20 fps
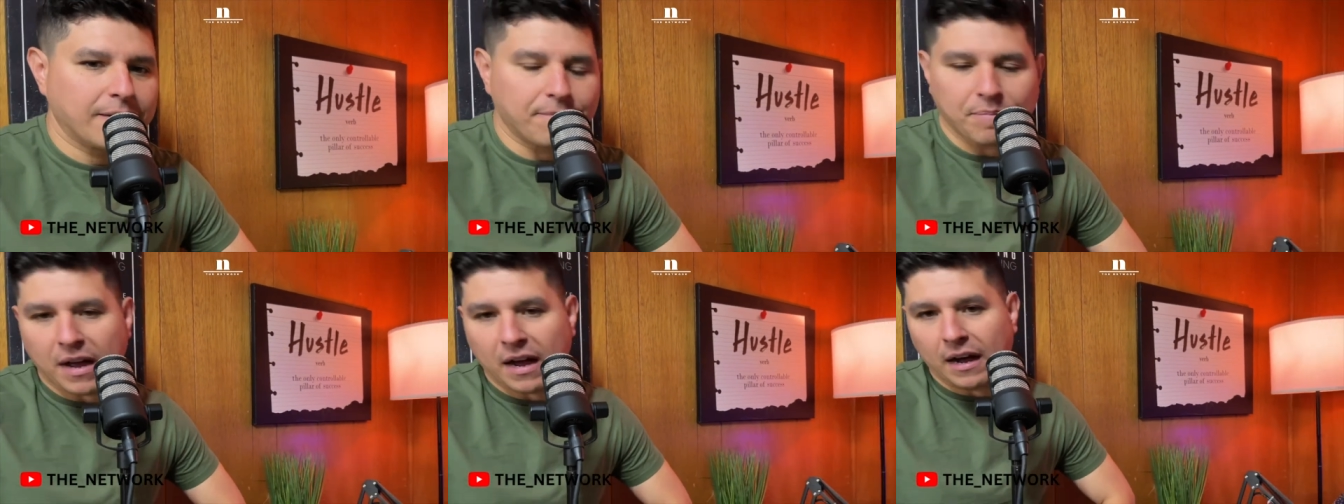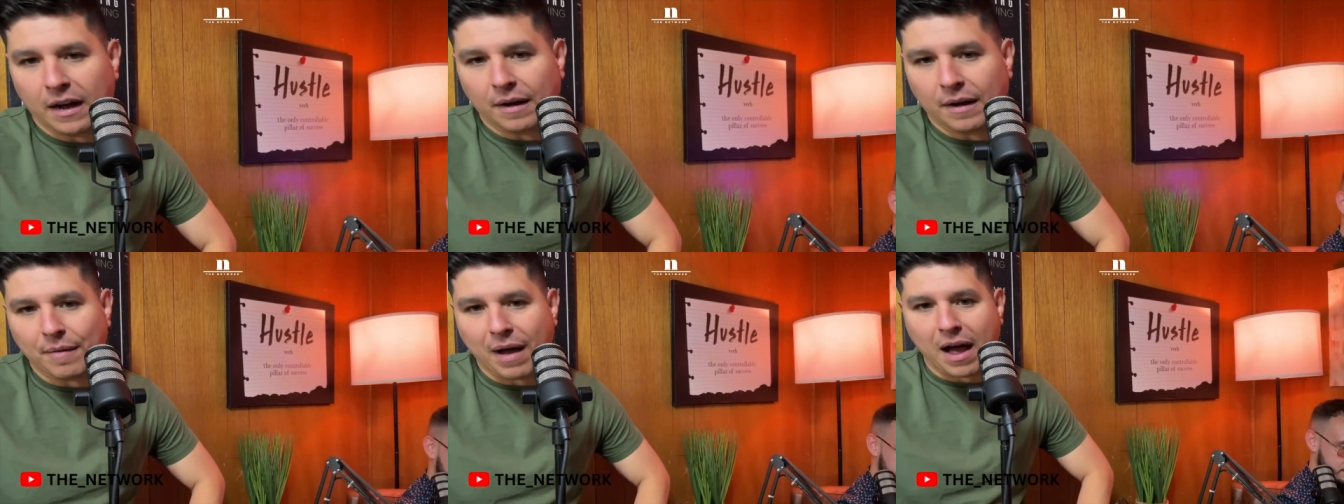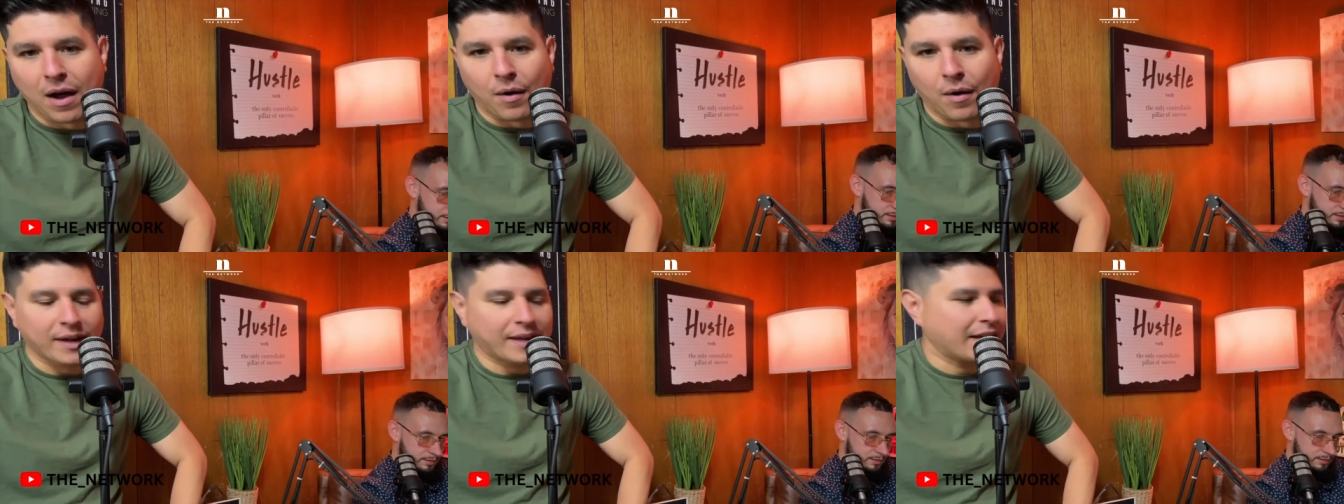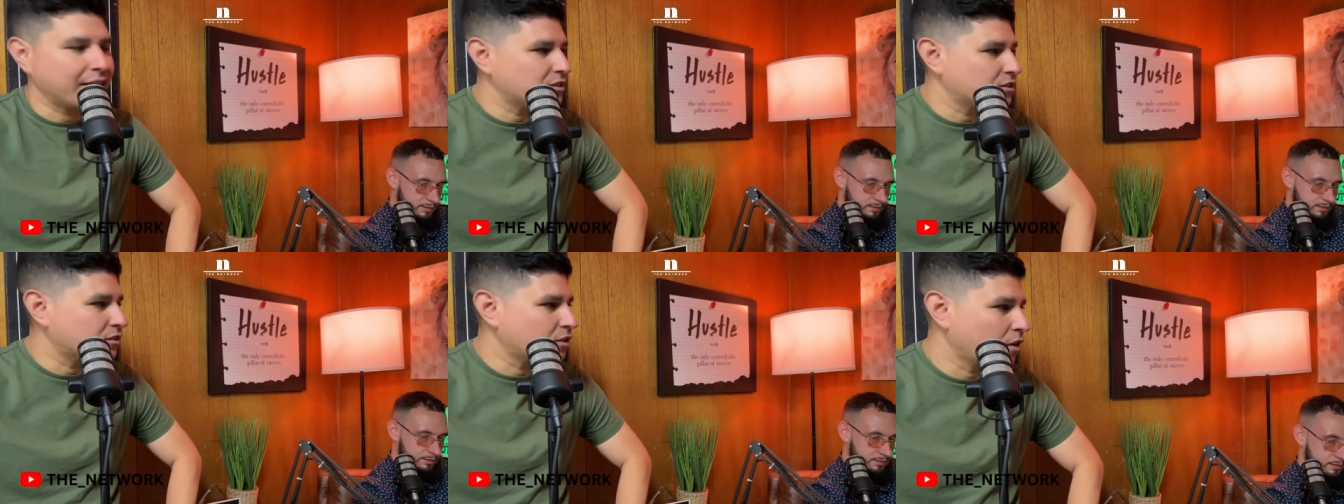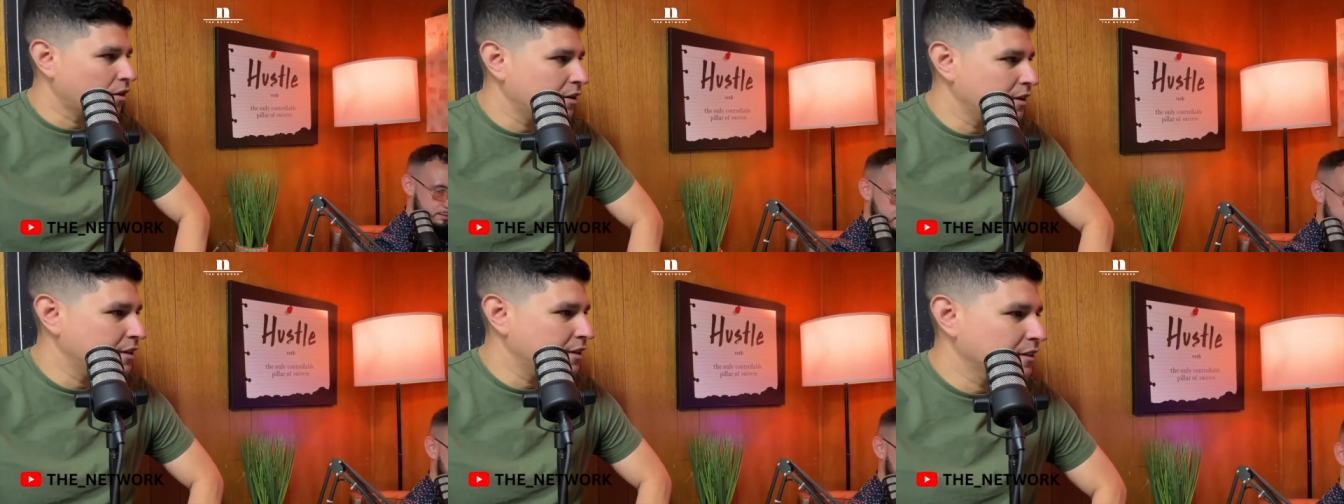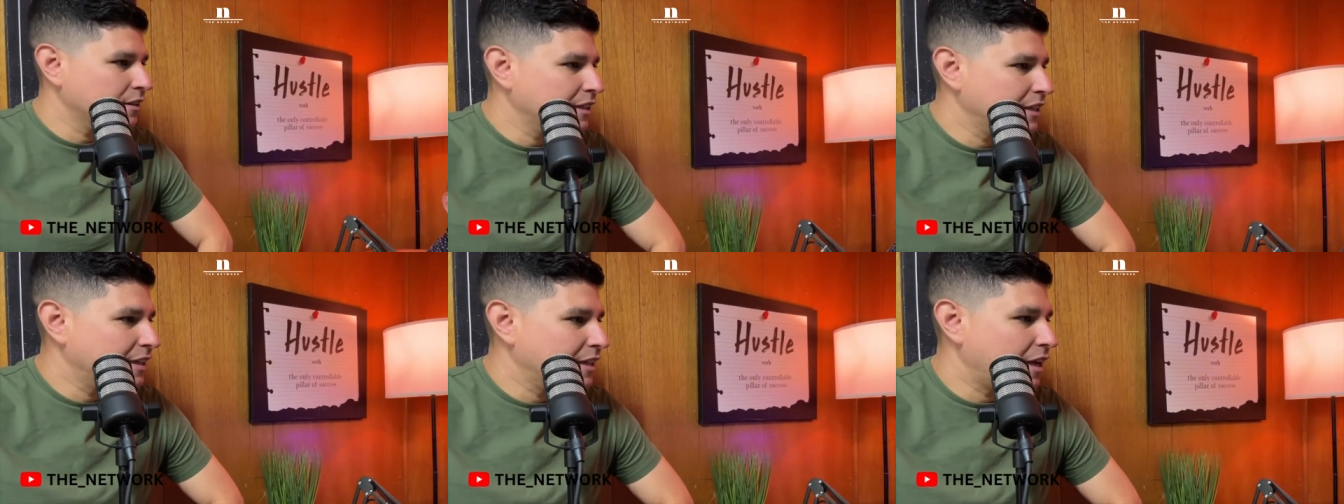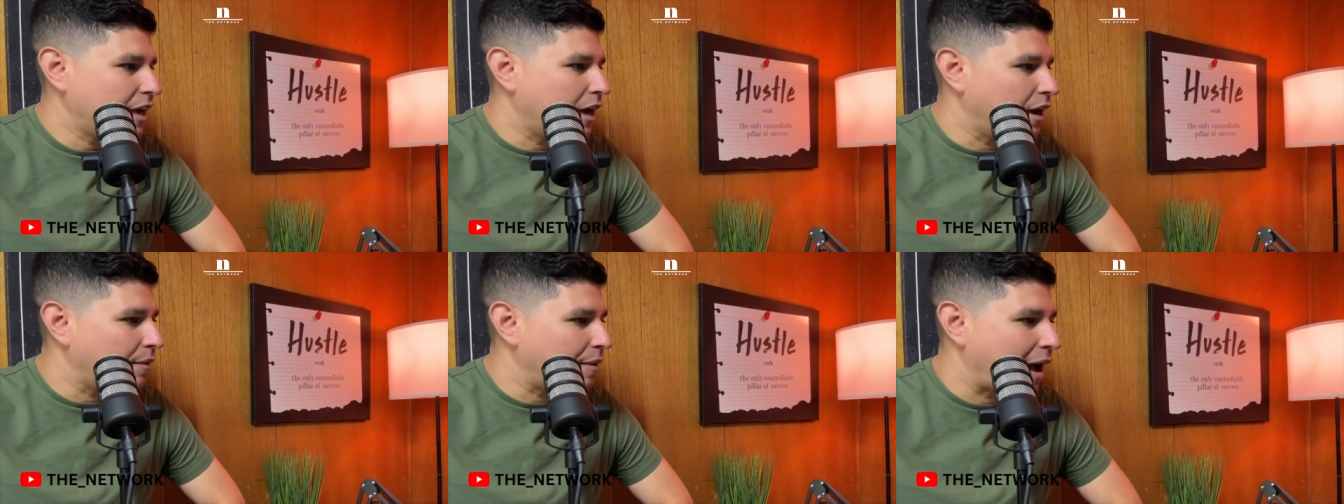Um, how I got started,
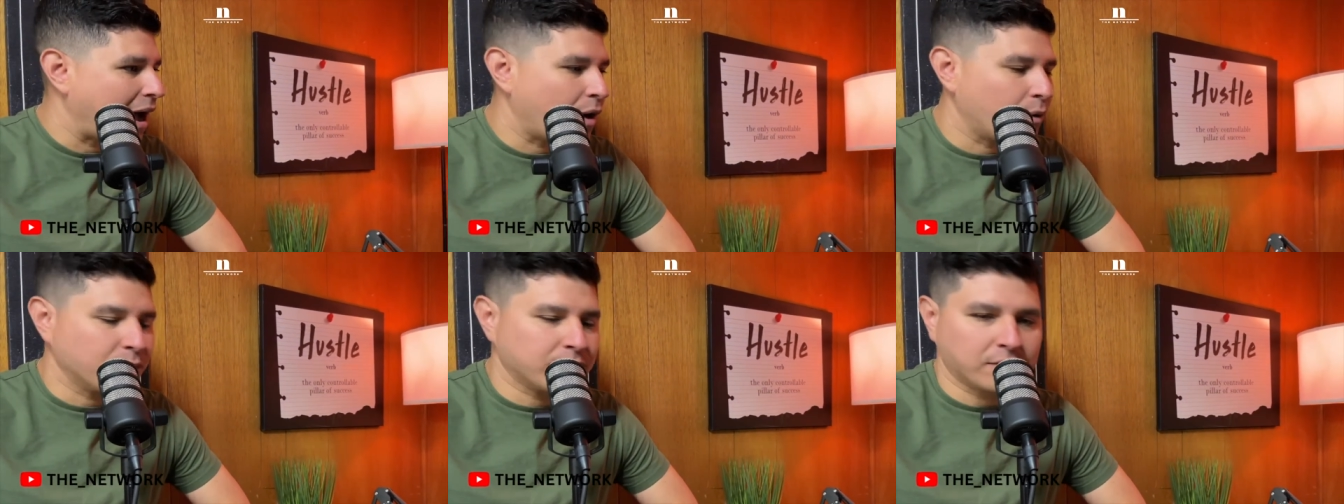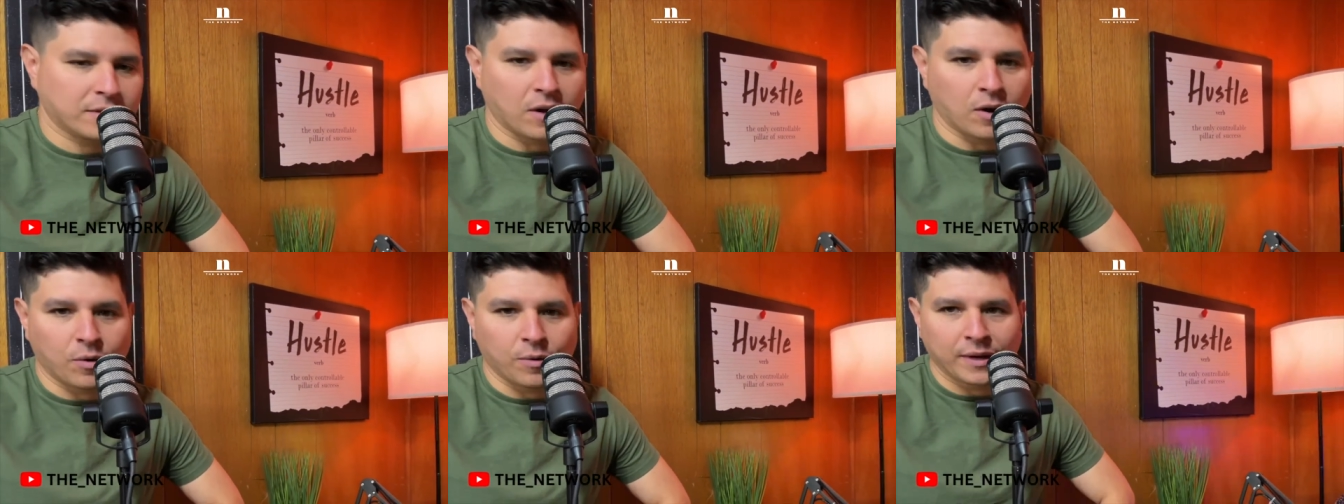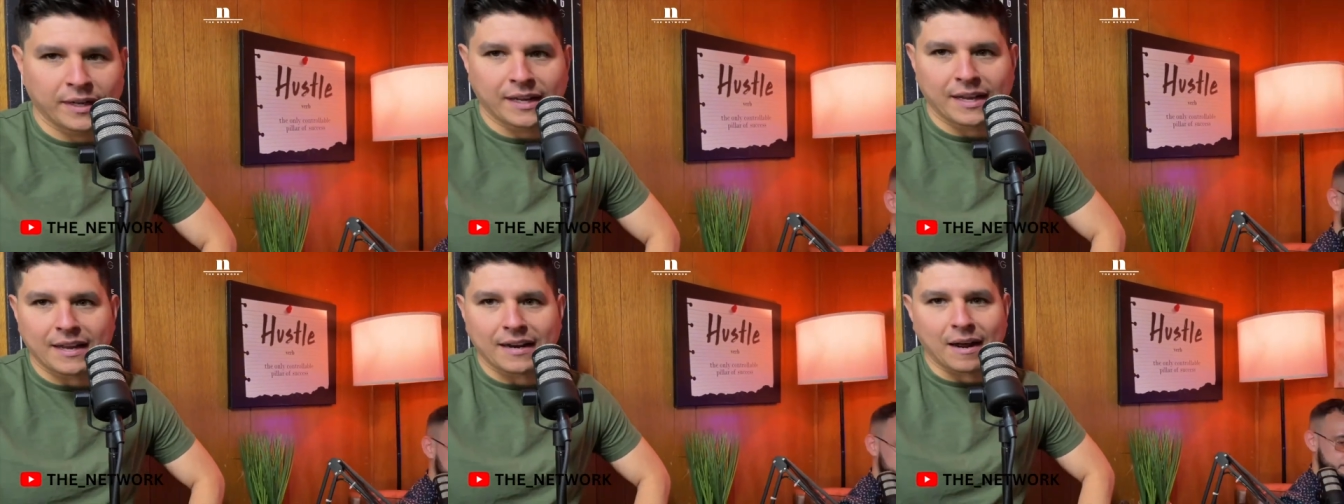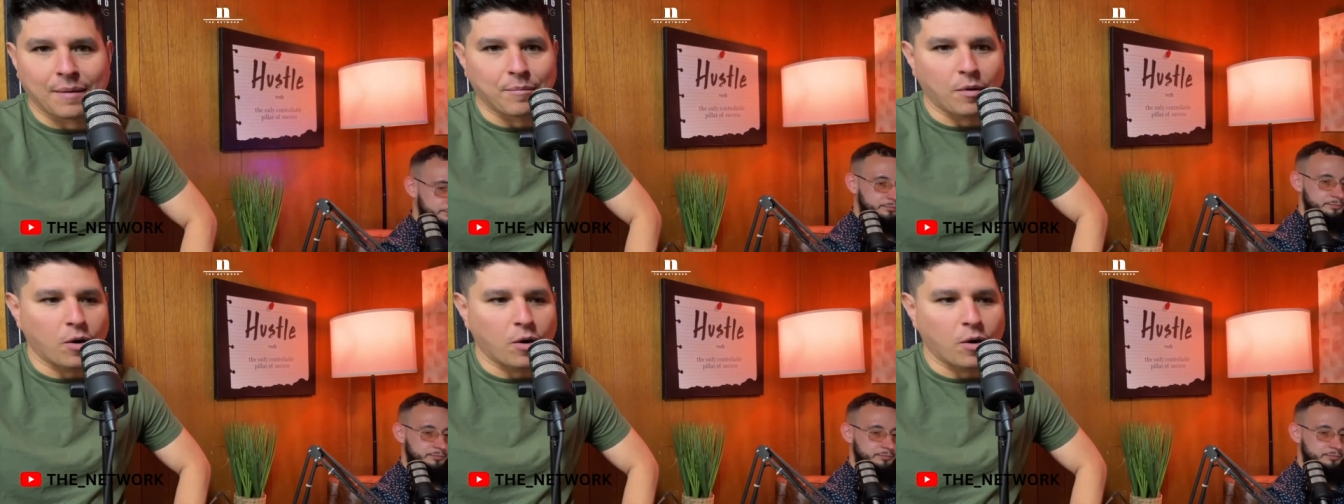um, how it's going, and I'm